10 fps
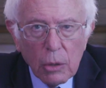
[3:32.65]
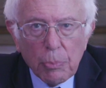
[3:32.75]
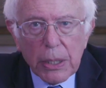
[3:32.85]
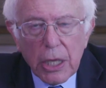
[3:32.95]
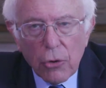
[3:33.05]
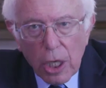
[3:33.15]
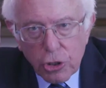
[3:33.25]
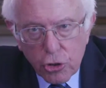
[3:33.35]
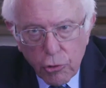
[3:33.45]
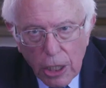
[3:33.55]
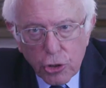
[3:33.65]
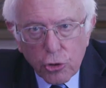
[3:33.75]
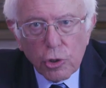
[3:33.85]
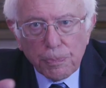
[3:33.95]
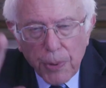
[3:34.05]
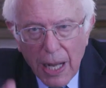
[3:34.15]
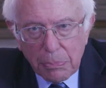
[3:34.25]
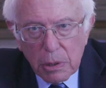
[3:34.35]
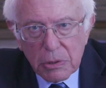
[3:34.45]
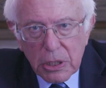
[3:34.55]
But there are structural
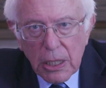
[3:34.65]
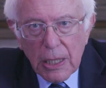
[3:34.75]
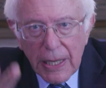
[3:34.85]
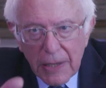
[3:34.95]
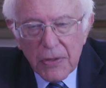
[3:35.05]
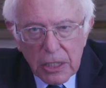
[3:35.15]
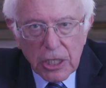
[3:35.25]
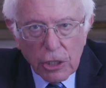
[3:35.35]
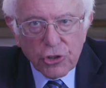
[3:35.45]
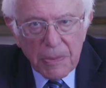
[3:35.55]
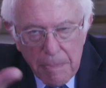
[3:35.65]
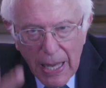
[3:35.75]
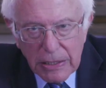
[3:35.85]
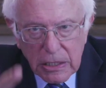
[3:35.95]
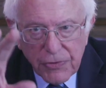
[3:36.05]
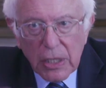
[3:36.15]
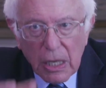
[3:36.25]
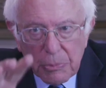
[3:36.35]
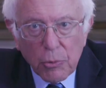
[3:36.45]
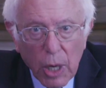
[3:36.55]
problems in this country, massive
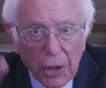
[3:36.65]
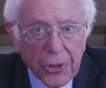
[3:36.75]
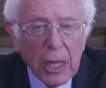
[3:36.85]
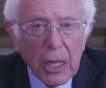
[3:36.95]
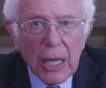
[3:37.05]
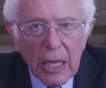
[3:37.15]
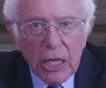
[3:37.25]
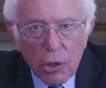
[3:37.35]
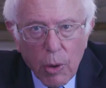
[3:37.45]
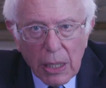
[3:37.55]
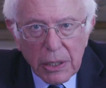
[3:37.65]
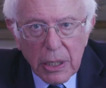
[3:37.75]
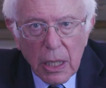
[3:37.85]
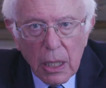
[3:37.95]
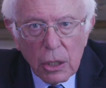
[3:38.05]
income and wealth inequality,